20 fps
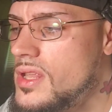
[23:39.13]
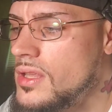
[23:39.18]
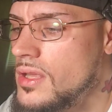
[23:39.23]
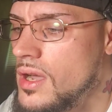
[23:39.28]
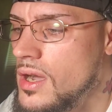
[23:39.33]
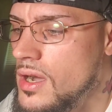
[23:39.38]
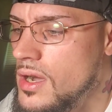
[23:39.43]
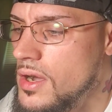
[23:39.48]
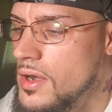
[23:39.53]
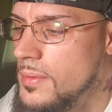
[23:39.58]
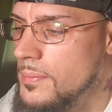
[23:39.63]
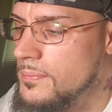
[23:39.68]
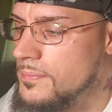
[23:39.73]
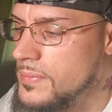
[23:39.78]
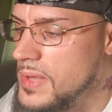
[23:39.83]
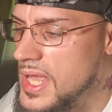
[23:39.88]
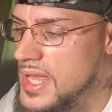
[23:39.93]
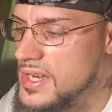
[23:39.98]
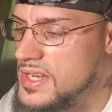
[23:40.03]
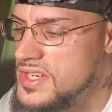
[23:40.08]

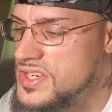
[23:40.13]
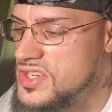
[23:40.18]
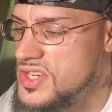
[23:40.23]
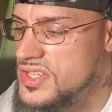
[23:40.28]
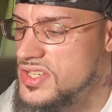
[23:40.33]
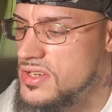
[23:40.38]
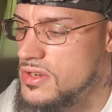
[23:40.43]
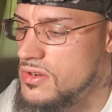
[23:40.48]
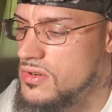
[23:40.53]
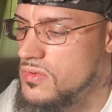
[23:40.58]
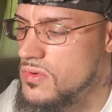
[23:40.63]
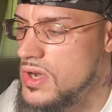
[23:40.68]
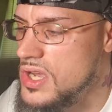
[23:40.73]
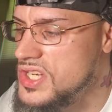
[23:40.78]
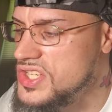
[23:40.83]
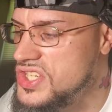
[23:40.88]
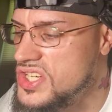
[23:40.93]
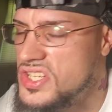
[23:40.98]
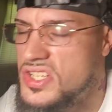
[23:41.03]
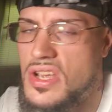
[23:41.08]
And it's just
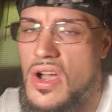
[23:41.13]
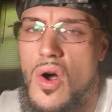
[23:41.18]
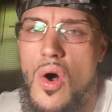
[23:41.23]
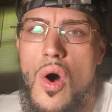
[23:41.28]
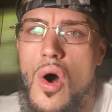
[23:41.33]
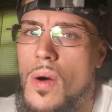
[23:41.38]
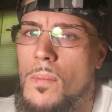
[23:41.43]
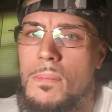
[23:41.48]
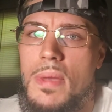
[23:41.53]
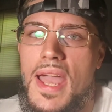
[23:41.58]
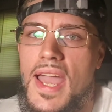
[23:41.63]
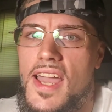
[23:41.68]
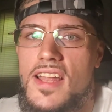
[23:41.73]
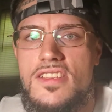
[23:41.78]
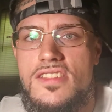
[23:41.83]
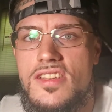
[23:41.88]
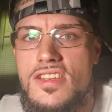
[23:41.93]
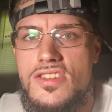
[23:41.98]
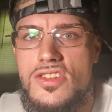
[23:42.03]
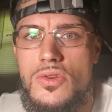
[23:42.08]
a all bad
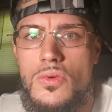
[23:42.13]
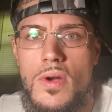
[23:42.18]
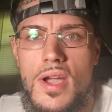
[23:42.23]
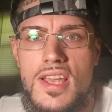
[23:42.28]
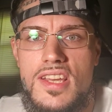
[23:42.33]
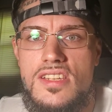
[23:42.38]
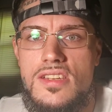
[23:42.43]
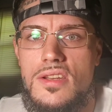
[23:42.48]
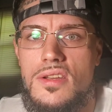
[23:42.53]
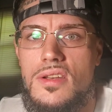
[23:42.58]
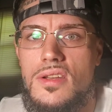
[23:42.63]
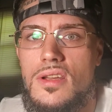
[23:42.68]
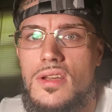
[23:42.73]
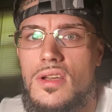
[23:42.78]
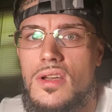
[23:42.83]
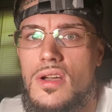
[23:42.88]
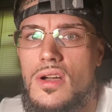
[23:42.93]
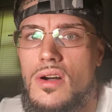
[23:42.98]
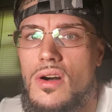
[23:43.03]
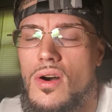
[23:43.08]
situation
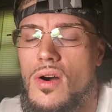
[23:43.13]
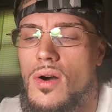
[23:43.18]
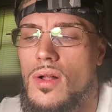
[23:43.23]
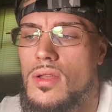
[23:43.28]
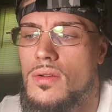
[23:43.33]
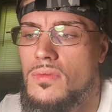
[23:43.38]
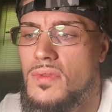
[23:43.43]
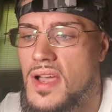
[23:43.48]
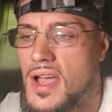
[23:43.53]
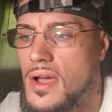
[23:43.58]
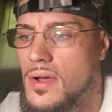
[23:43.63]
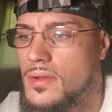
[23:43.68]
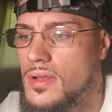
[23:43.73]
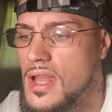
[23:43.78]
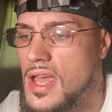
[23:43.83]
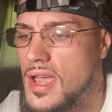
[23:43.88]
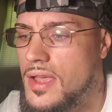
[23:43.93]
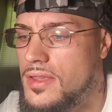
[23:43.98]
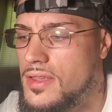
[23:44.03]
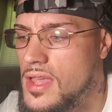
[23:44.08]
all around.
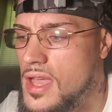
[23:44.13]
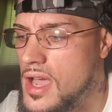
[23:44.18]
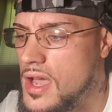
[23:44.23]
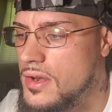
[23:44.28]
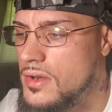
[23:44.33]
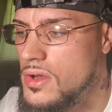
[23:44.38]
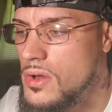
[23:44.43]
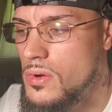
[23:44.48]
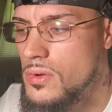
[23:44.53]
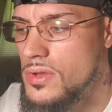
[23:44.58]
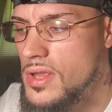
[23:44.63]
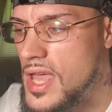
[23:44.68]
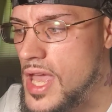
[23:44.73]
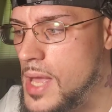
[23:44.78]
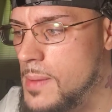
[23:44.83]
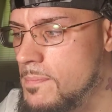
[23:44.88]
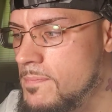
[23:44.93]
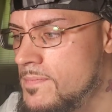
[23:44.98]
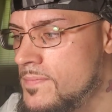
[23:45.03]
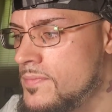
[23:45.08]
Like, yeah, I know
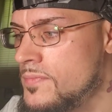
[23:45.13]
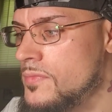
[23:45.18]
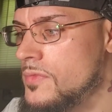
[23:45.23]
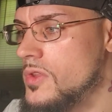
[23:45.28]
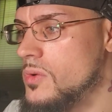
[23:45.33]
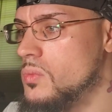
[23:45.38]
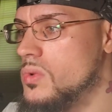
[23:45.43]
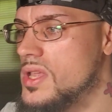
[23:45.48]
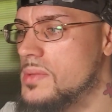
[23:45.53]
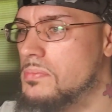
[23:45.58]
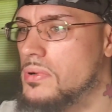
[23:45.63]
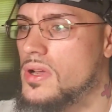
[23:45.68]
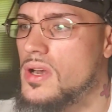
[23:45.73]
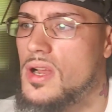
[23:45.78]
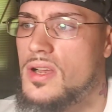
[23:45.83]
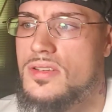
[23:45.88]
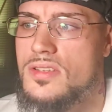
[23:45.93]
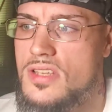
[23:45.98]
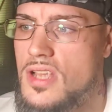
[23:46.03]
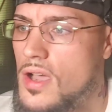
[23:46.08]
that we put
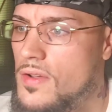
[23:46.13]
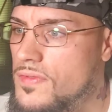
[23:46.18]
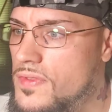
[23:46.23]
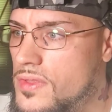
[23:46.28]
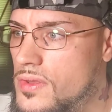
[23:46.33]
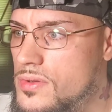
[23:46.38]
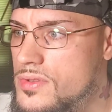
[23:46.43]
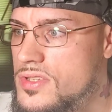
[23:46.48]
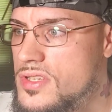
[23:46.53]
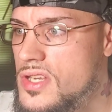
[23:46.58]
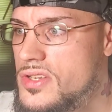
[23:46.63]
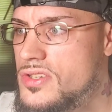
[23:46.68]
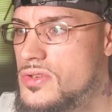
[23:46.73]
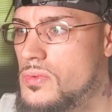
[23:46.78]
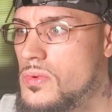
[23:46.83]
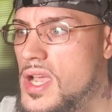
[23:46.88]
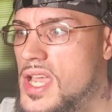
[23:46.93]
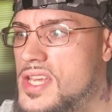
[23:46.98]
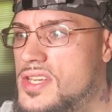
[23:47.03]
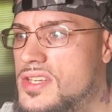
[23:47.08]
ourselves in those
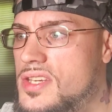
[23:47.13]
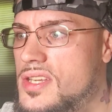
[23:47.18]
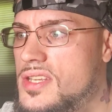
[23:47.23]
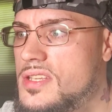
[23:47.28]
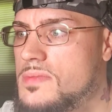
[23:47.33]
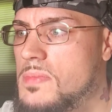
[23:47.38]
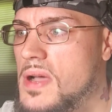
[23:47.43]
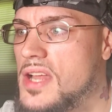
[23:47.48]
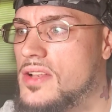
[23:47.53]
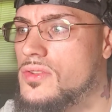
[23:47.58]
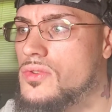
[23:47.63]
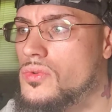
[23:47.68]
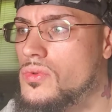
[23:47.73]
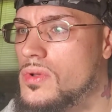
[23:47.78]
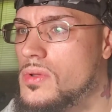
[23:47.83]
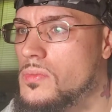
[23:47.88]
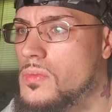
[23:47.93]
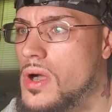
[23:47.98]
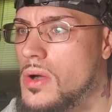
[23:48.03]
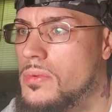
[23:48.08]
situations by
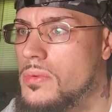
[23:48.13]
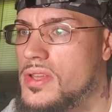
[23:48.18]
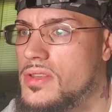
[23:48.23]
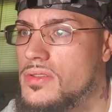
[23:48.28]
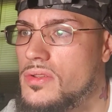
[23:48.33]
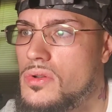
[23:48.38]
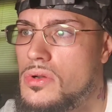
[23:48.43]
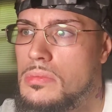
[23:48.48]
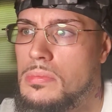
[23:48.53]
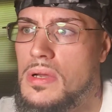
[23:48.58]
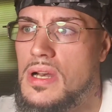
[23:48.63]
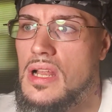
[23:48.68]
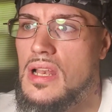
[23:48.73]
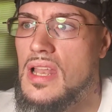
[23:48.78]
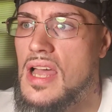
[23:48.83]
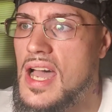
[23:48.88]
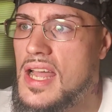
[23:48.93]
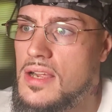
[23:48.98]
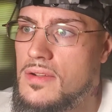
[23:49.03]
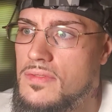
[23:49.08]
doing what we do, but a
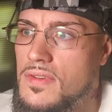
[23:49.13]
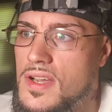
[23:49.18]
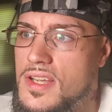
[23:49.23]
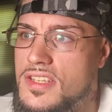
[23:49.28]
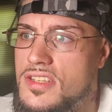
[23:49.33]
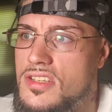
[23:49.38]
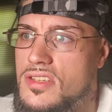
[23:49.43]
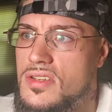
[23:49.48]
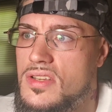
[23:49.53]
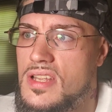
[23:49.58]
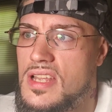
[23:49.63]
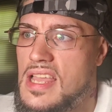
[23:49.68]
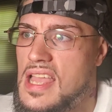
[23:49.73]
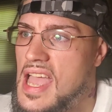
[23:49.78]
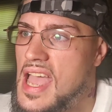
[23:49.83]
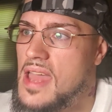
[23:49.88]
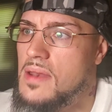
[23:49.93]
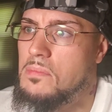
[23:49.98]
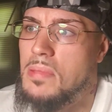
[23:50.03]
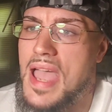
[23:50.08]
lot of us
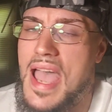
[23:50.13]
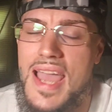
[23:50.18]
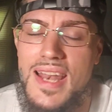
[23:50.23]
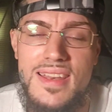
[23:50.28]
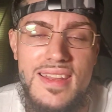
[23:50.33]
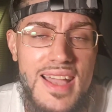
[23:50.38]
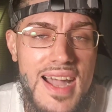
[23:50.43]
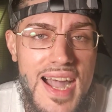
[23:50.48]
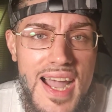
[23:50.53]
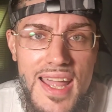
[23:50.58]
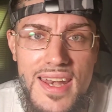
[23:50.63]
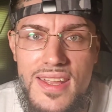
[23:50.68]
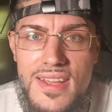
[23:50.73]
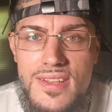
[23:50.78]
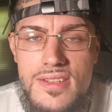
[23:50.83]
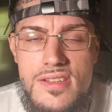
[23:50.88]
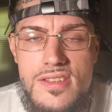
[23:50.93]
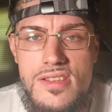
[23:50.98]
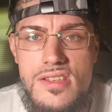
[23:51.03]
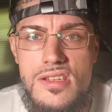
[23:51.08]
had bad
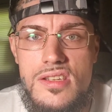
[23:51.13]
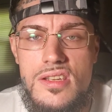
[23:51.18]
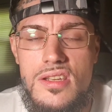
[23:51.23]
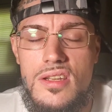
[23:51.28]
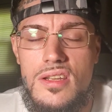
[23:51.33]
guidance.